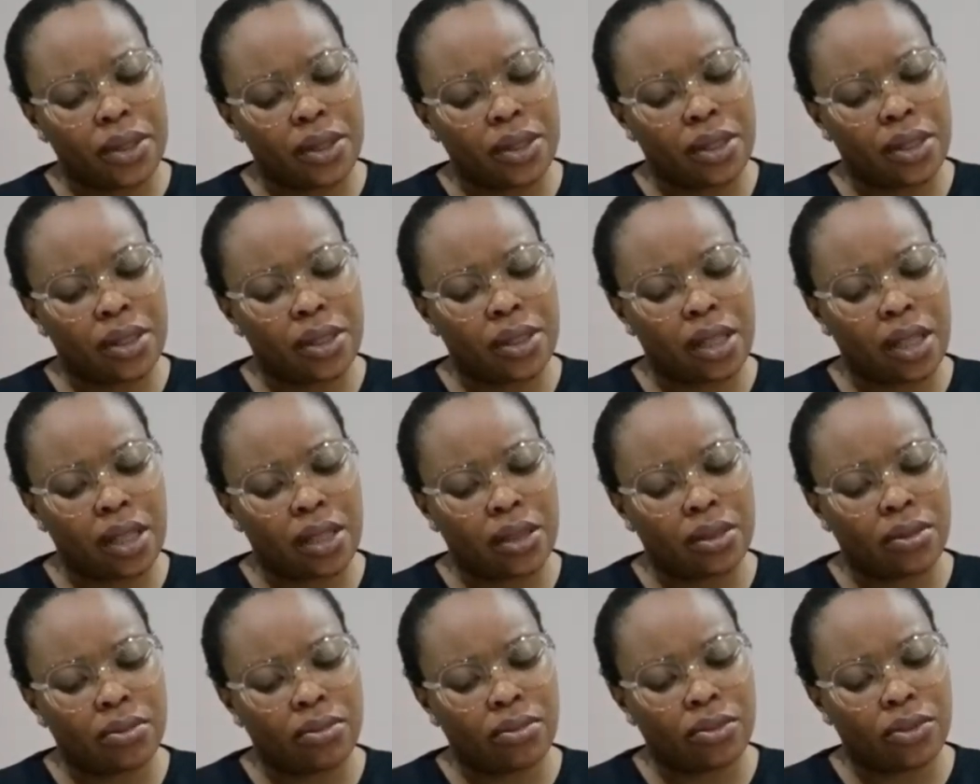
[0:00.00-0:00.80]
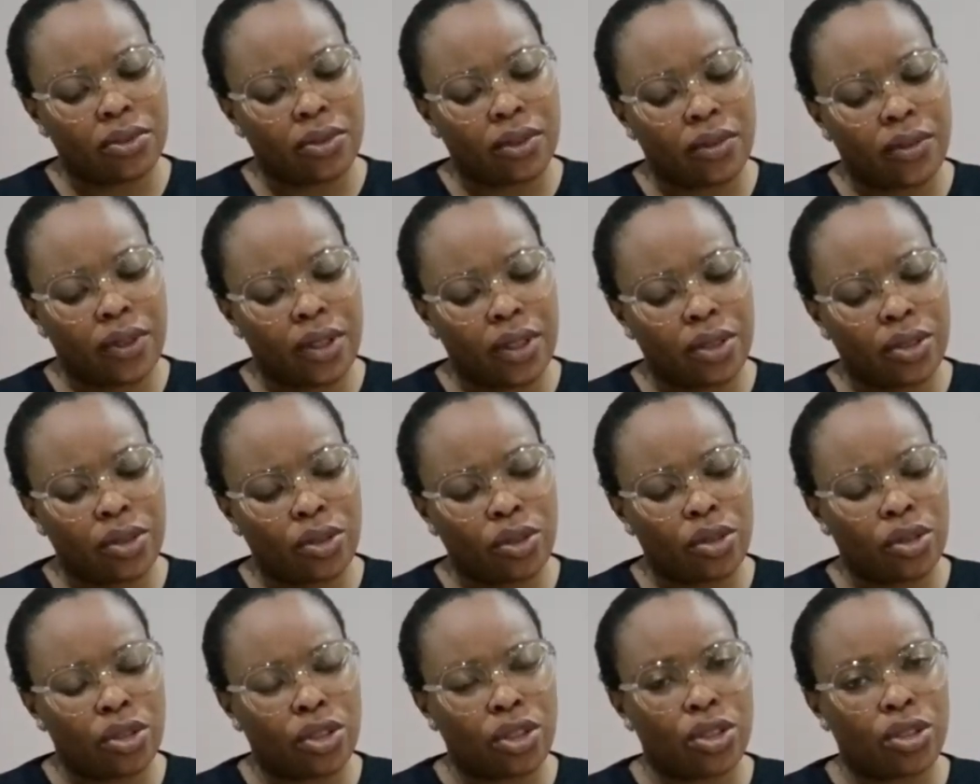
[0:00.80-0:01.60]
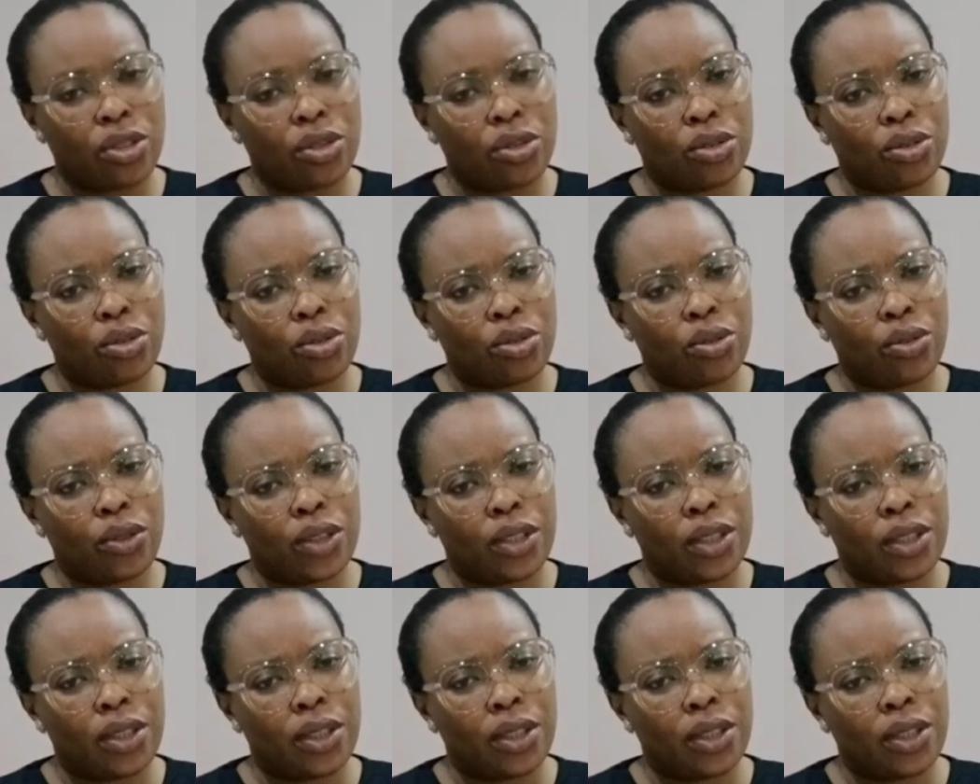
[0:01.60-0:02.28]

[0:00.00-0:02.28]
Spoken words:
It's a very touching story.